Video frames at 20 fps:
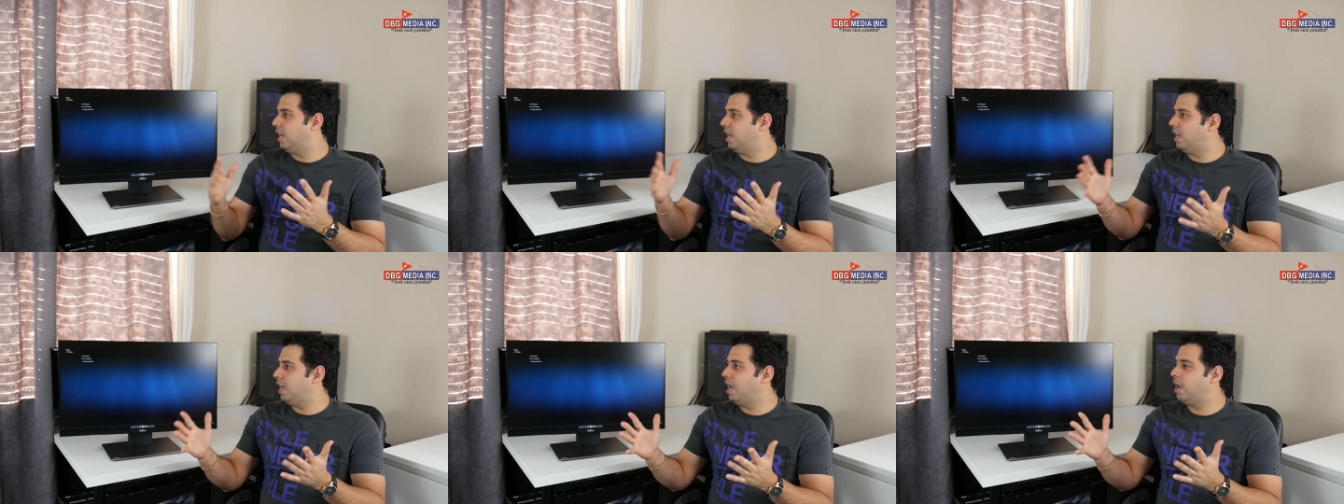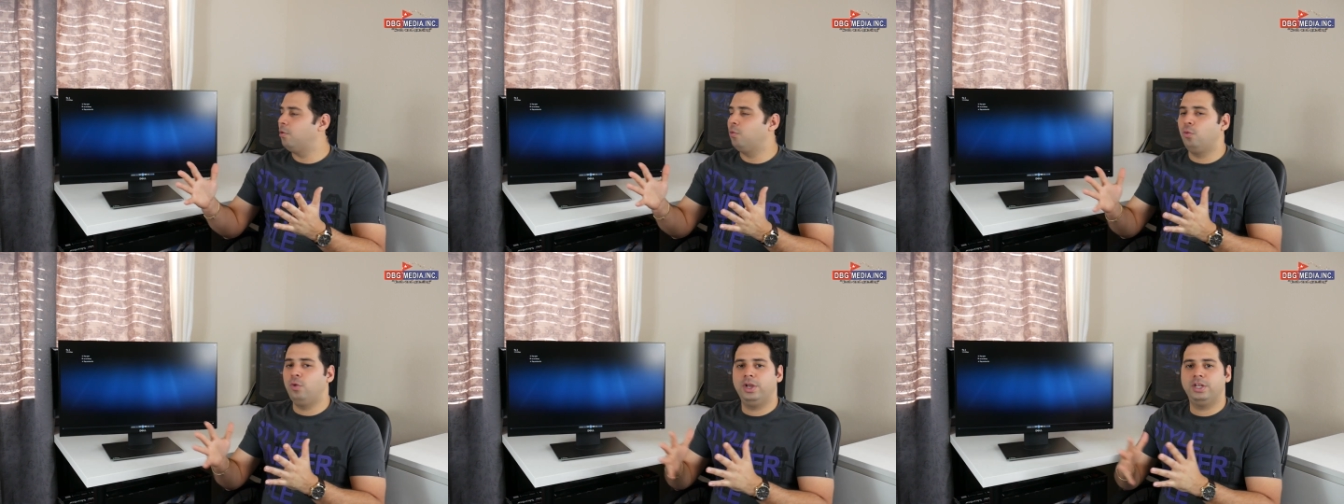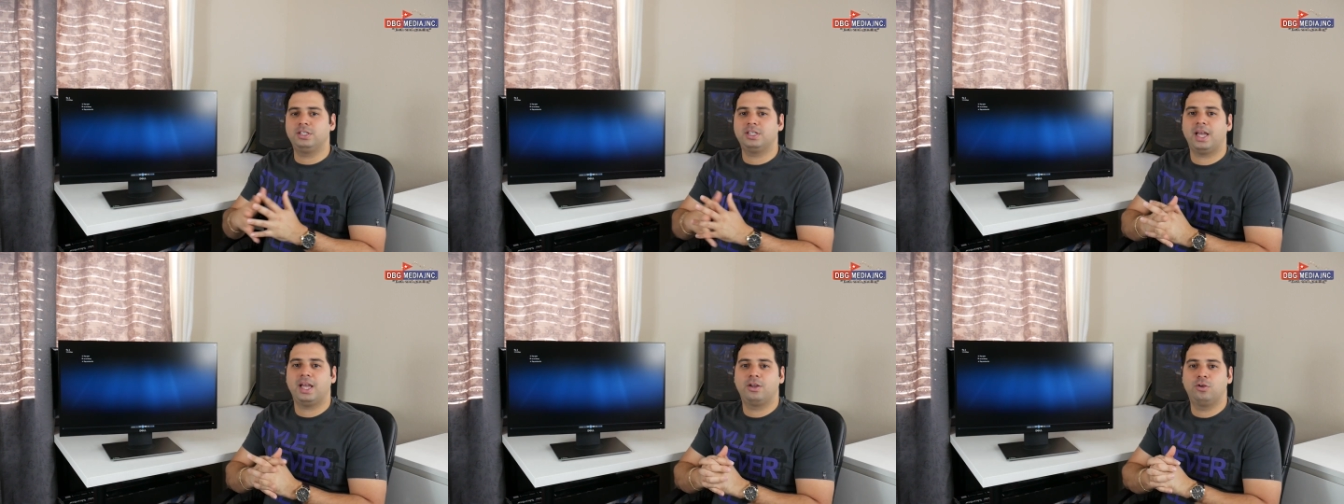I
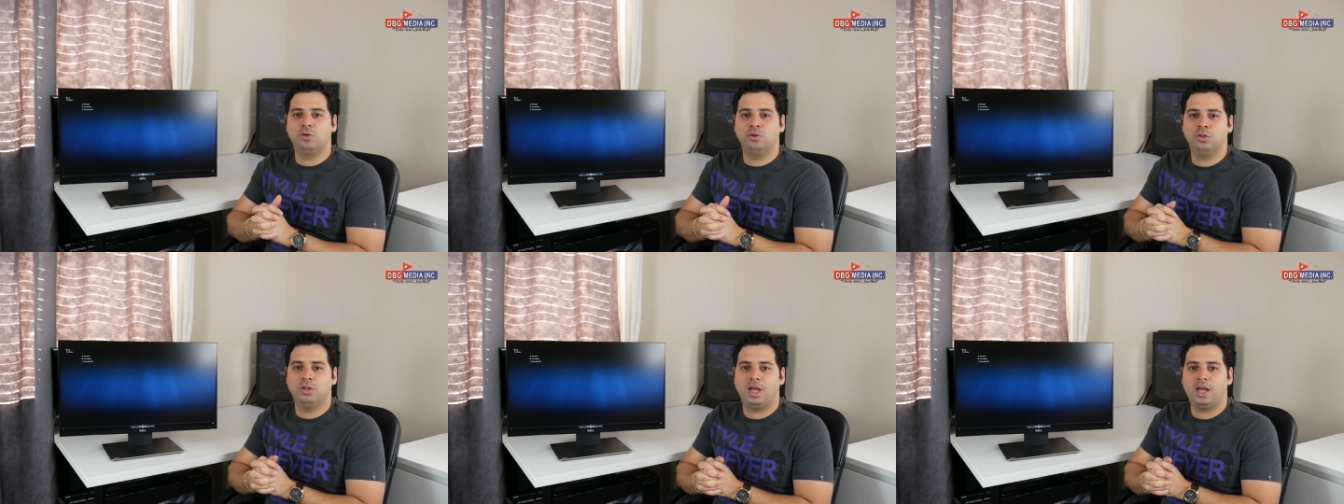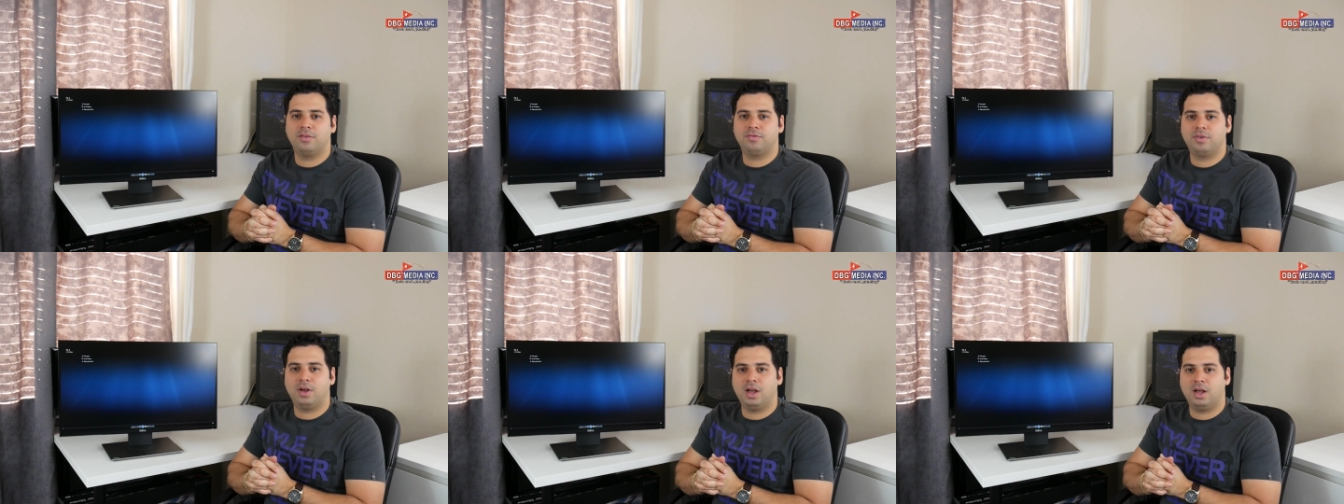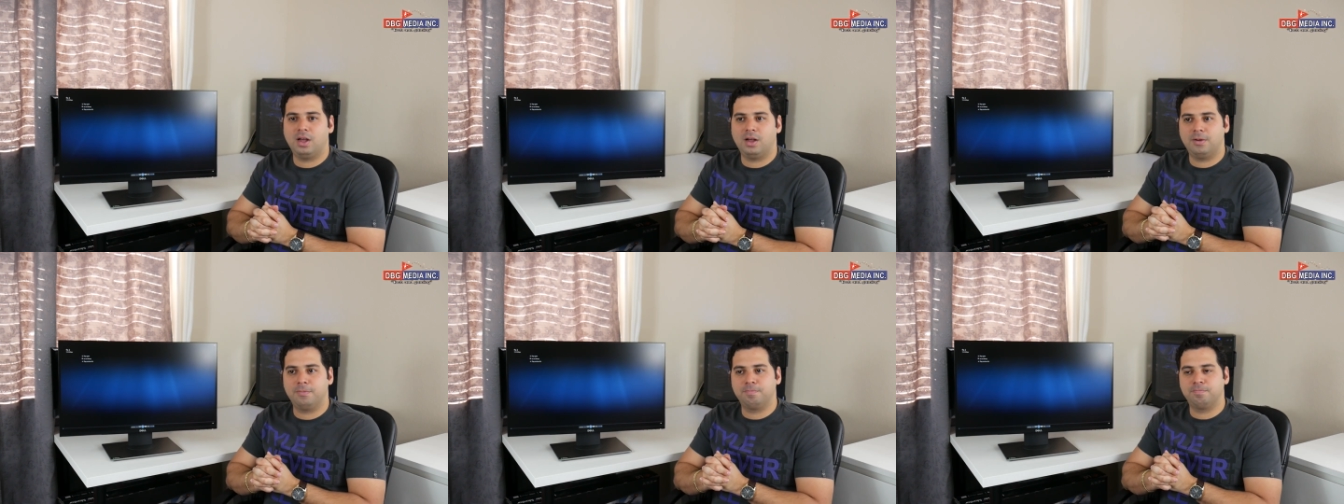wish I could have
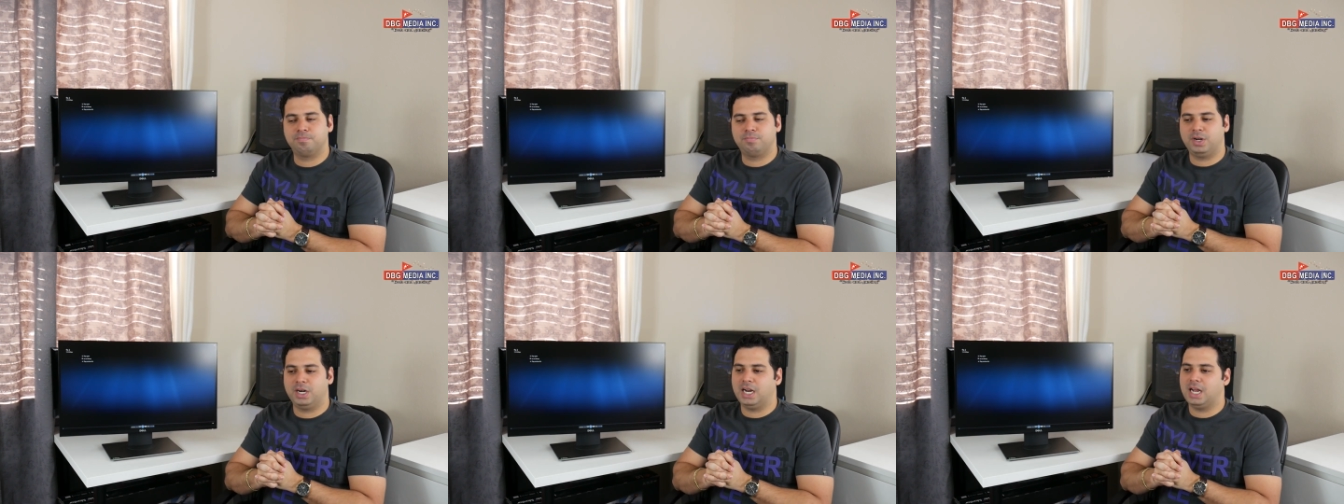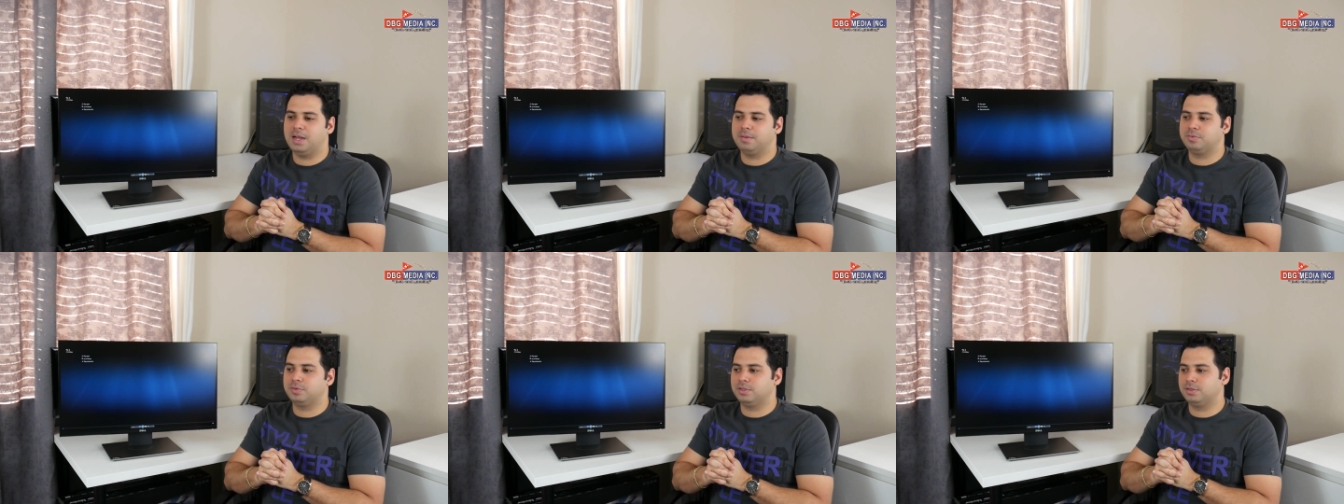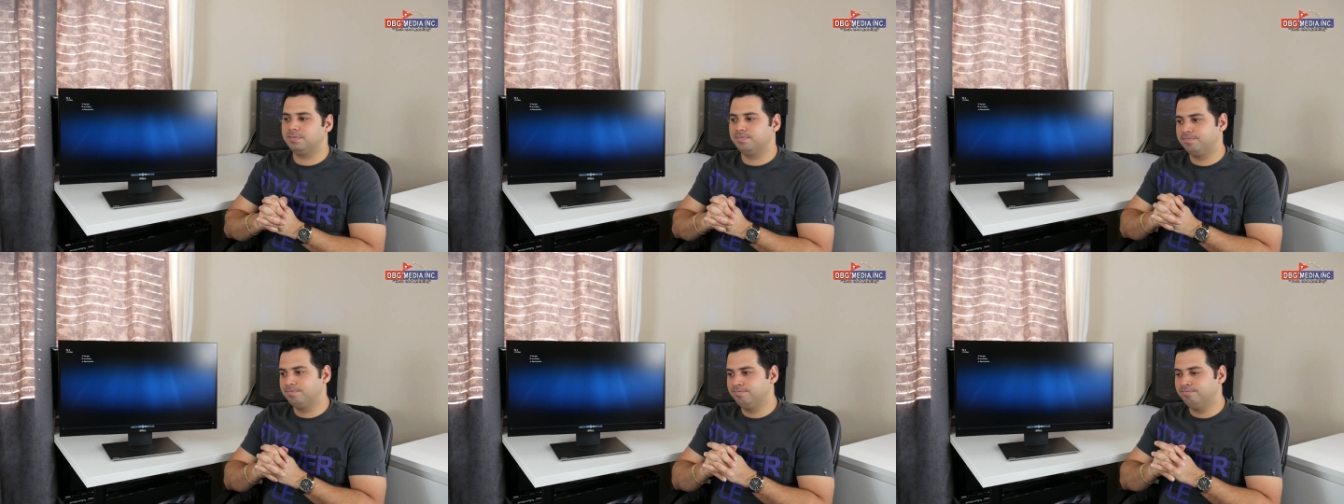
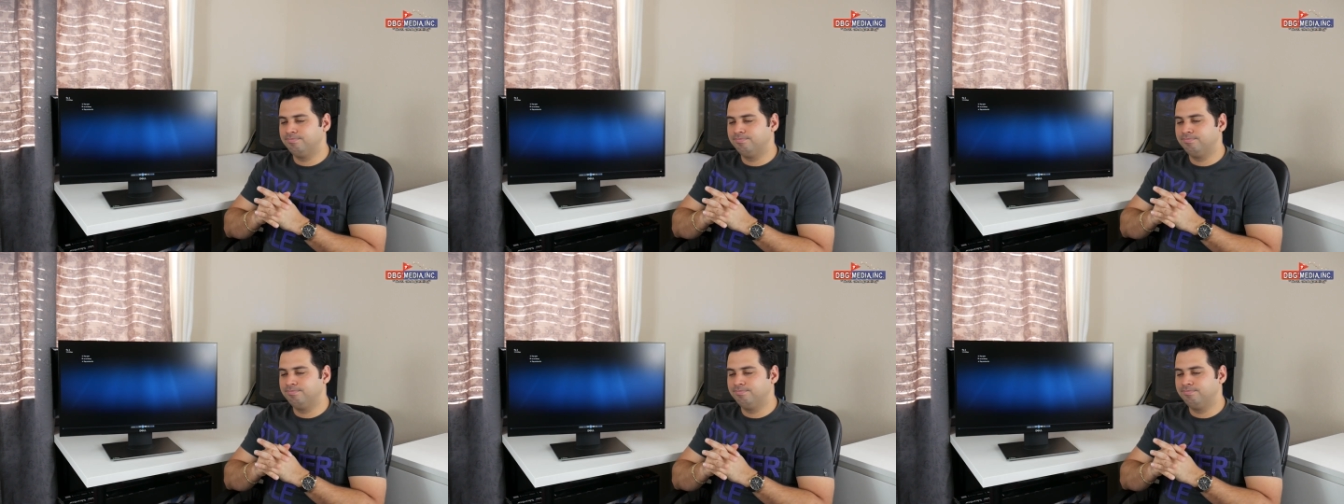perhaps